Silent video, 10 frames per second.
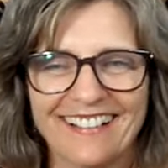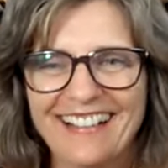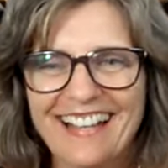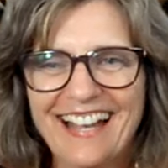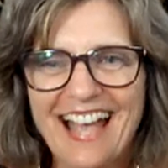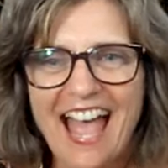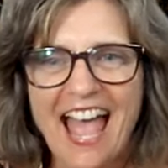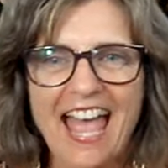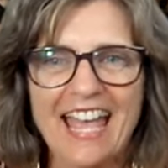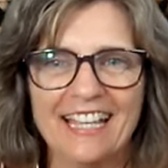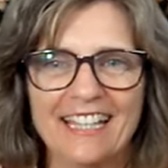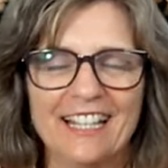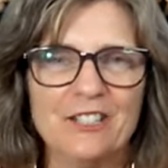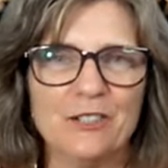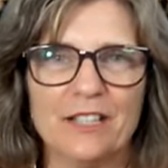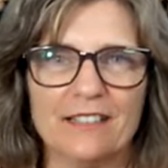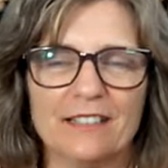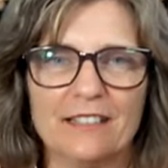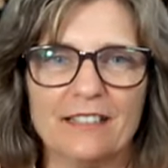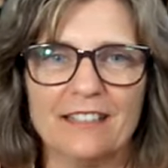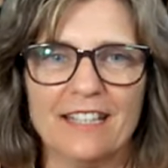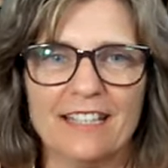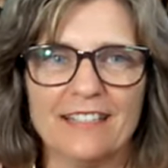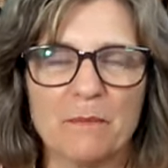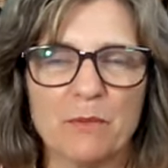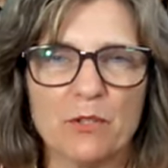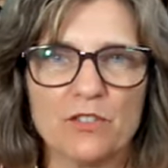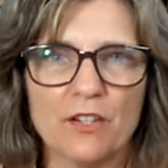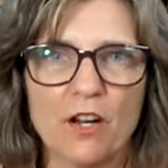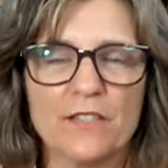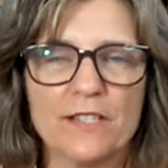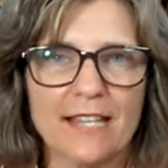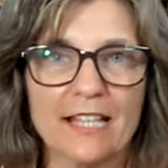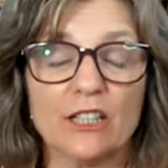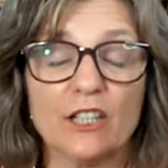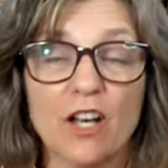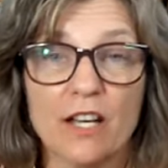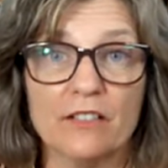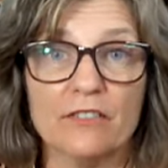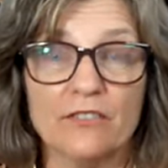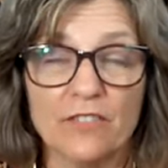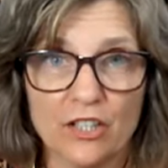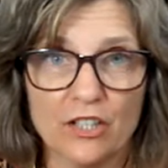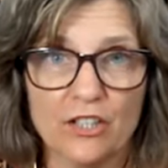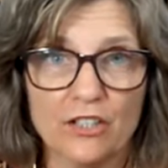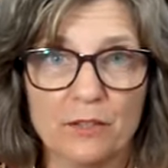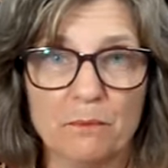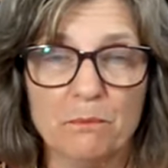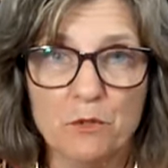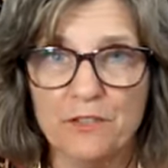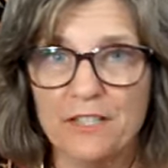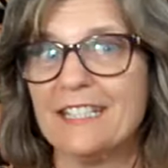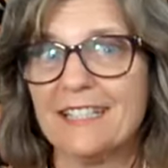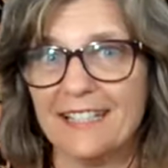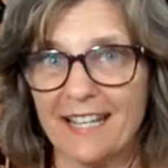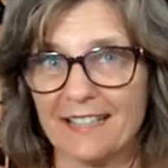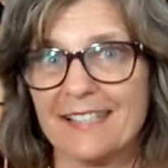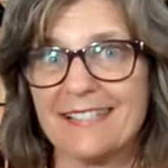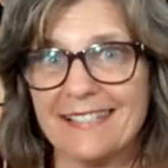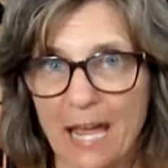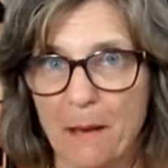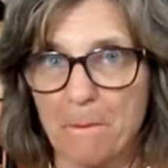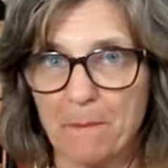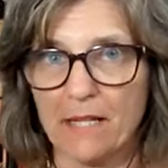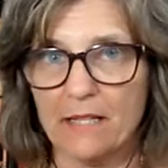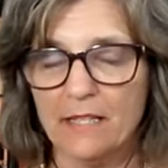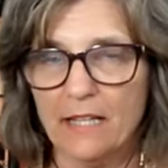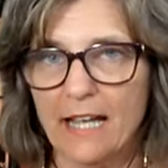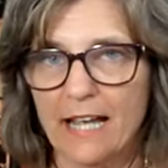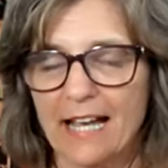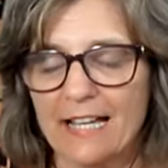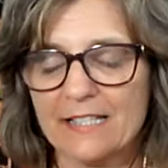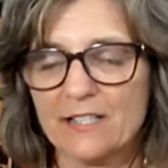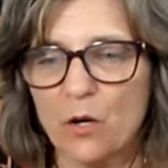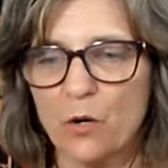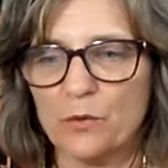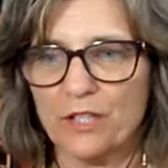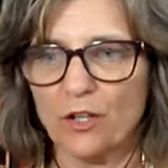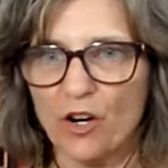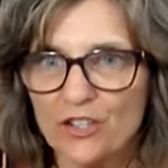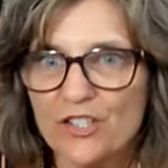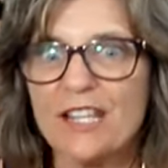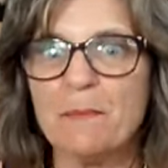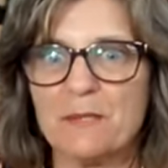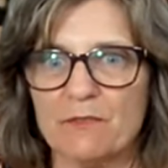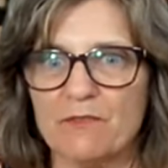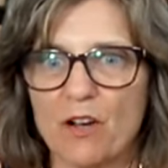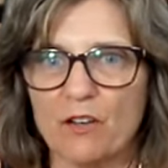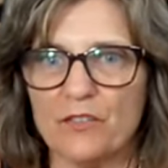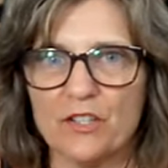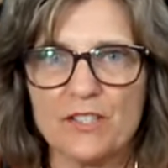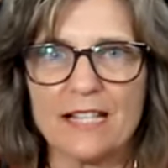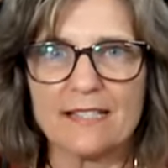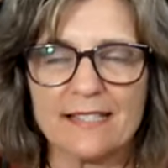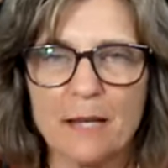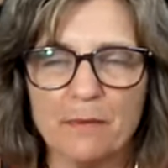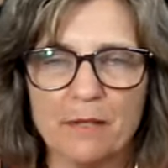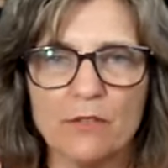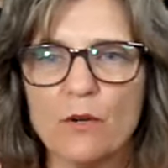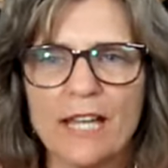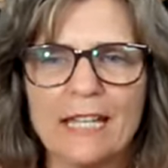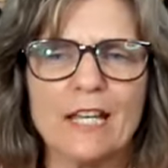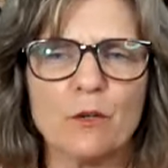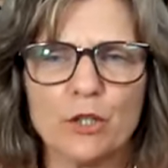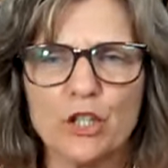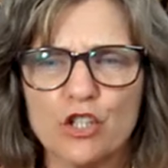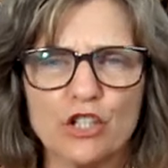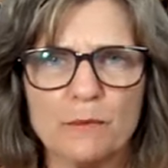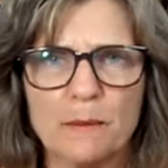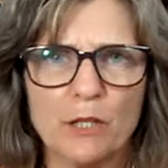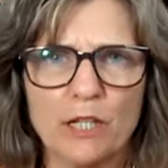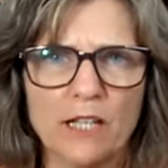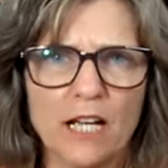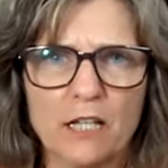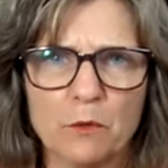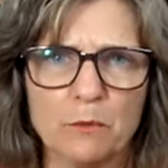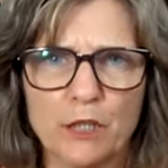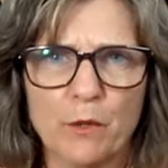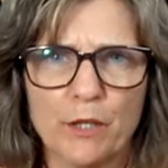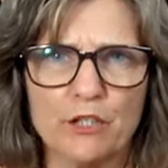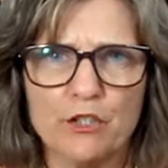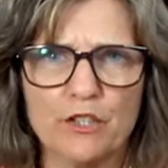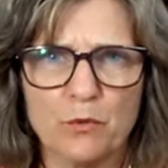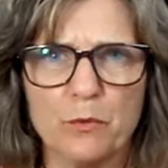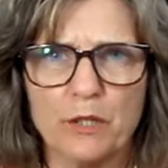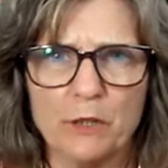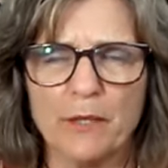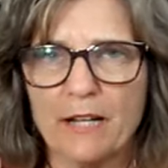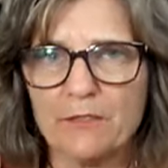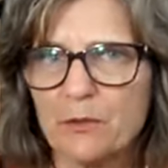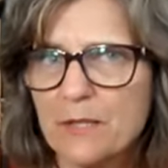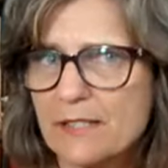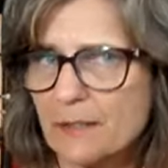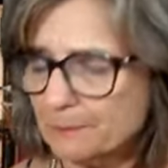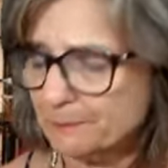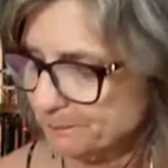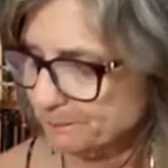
And I knew that person obviously had a lot of fear moving into the next step. So there are steps involved. There's that step of, okay, yeah, we're going to talk to people online. We really want to do this. We really want to have a threesome.